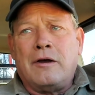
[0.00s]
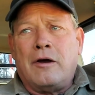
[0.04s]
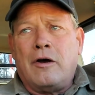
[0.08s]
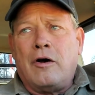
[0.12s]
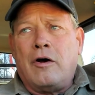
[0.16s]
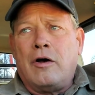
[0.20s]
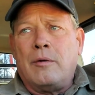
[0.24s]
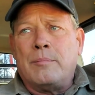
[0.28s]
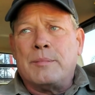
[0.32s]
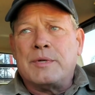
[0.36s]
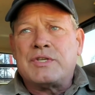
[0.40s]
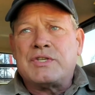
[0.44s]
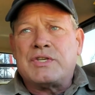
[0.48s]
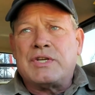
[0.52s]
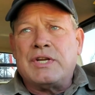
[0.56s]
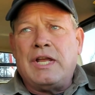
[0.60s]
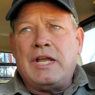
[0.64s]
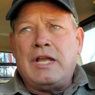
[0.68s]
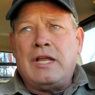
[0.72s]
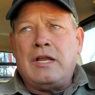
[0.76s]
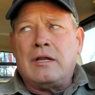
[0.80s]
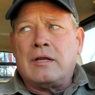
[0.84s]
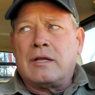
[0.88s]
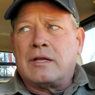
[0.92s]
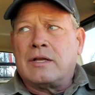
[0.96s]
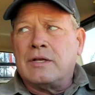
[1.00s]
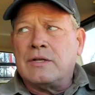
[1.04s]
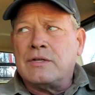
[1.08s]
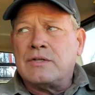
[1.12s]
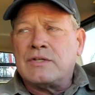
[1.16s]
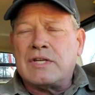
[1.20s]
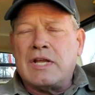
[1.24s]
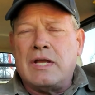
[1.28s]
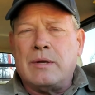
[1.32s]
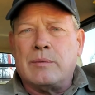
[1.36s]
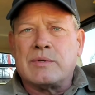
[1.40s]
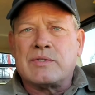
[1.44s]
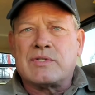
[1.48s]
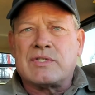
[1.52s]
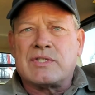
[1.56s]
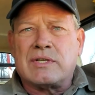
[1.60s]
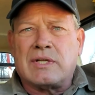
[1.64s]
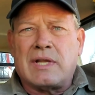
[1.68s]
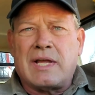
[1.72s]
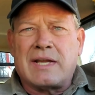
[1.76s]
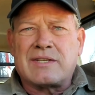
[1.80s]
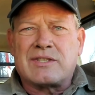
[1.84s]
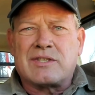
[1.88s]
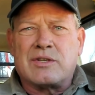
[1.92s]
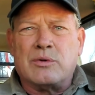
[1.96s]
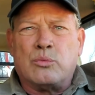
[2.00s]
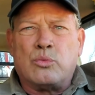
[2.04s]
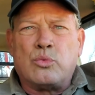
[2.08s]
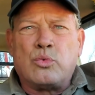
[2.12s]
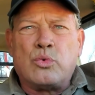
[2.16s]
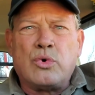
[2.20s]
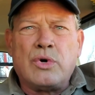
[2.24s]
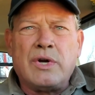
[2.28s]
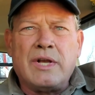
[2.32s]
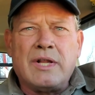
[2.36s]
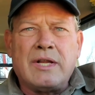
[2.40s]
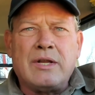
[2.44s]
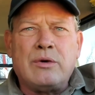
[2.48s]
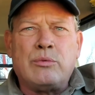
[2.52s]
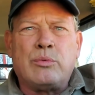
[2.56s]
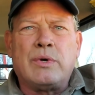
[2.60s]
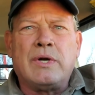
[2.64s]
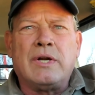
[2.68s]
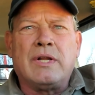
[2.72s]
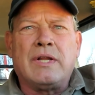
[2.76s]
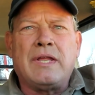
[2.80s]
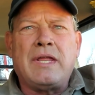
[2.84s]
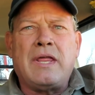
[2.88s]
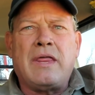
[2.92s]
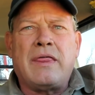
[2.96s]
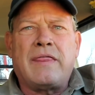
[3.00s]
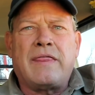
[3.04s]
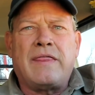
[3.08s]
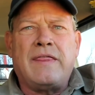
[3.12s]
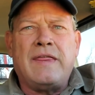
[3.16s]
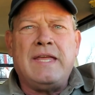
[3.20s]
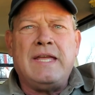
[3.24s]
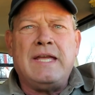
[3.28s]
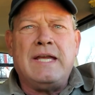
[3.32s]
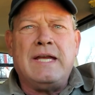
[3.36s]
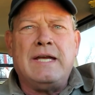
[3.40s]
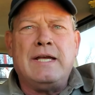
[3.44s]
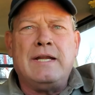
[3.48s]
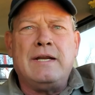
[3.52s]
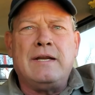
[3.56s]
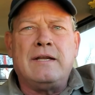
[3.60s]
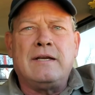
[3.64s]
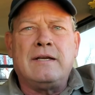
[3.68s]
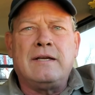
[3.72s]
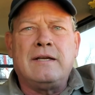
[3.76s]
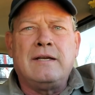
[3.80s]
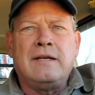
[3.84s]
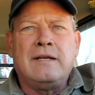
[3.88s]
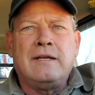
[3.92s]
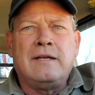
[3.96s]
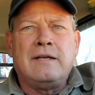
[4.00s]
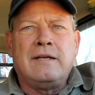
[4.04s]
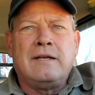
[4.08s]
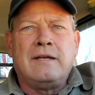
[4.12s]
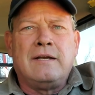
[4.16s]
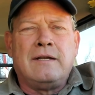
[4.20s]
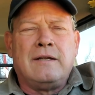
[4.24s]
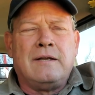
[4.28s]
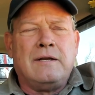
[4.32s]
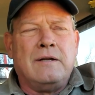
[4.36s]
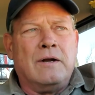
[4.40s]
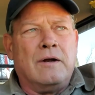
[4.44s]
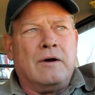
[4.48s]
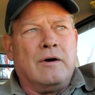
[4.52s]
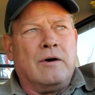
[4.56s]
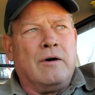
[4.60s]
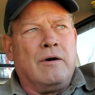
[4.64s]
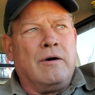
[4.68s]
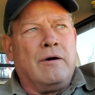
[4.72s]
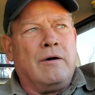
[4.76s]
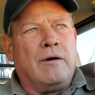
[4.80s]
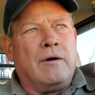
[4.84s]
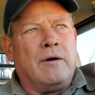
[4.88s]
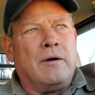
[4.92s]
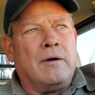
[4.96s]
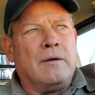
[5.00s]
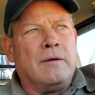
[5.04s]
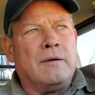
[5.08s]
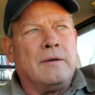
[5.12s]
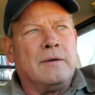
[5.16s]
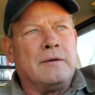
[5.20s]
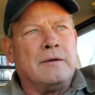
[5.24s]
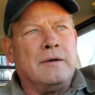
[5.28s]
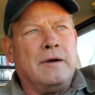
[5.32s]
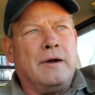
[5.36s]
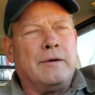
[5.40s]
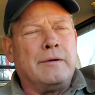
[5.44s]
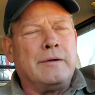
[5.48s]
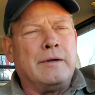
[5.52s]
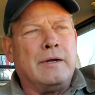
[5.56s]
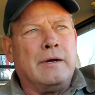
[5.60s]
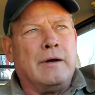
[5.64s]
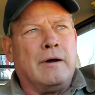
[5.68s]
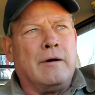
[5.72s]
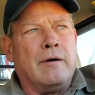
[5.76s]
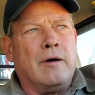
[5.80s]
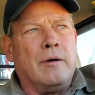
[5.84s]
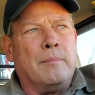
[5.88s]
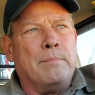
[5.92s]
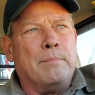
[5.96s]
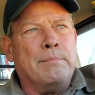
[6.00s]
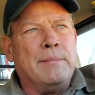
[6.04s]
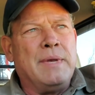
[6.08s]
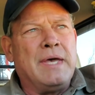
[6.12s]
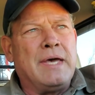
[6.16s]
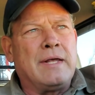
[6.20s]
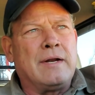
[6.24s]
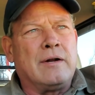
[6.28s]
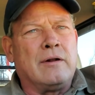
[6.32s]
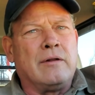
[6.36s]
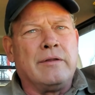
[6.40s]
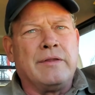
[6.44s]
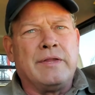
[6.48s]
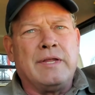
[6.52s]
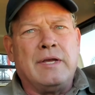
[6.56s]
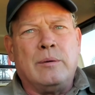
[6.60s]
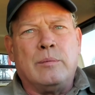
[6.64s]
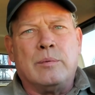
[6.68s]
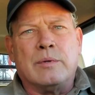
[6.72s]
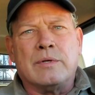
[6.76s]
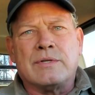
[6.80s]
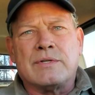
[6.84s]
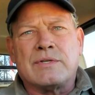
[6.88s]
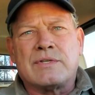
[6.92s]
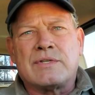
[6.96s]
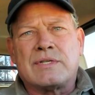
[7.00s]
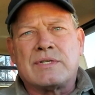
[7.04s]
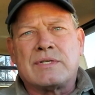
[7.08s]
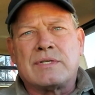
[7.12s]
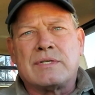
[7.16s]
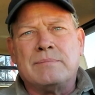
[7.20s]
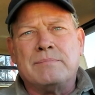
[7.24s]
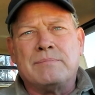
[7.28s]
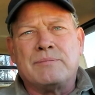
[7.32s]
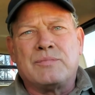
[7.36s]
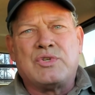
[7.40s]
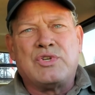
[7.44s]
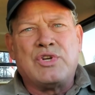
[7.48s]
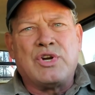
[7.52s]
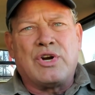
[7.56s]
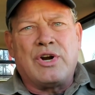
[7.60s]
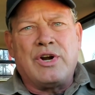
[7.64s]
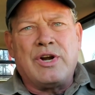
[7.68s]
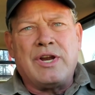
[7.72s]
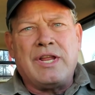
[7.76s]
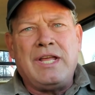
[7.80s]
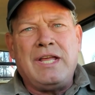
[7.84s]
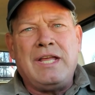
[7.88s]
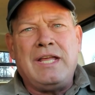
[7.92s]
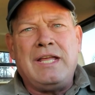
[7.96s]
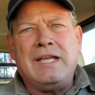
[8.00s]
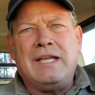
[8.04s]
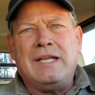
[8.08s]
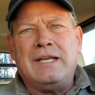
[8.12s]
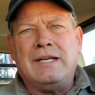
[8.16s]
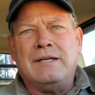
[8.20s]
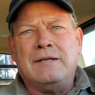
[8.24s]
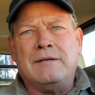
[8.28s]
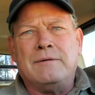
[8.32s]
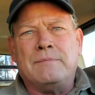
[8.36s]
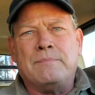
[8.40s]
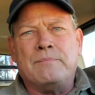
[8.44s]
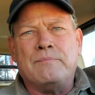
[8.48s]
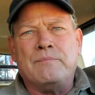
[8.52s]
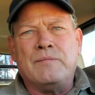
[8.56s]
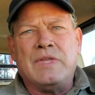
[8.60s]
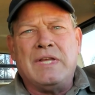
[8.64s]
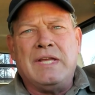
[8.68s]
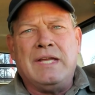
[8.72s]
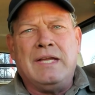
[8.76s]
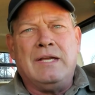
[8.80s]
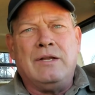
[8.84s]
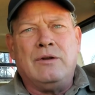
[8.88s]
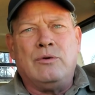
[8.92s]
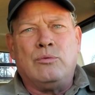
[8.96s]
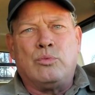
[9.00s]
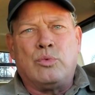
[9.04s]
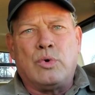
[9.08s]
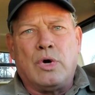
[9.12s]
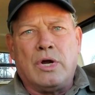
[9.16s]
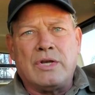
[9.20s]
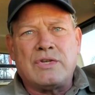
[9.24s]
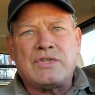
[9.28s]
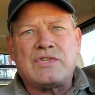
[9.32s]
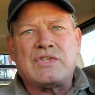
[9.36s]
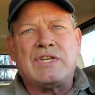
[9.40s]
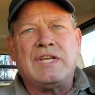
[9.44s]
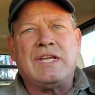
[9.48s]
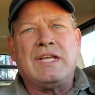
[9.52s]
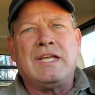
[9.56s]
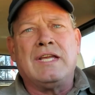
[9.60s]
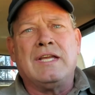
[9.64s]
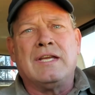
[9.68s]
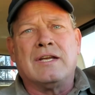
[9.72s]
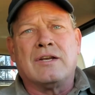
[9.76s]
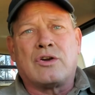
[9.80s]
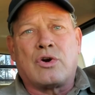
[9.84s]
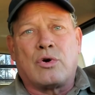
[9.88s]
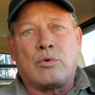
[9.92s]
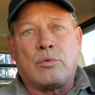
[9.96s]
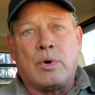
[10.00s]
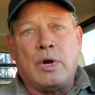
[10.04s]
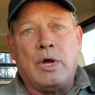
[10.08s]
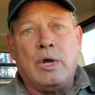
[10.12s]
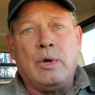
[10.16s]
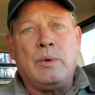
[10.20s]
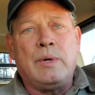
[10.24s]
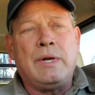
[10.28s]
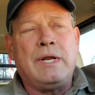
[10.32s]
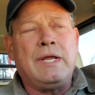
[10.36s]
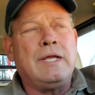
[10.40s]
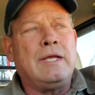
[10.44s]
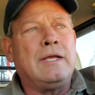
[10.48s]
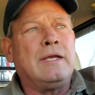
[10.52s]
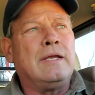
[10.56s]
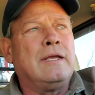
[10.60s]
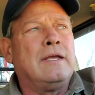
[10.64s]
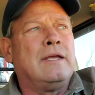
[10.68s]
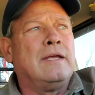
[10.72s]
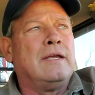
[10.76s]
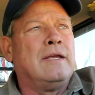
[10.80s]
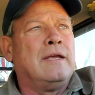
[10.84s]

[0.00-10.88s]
machine, because it was like some really thin metal that was dirty and rusting and corroding,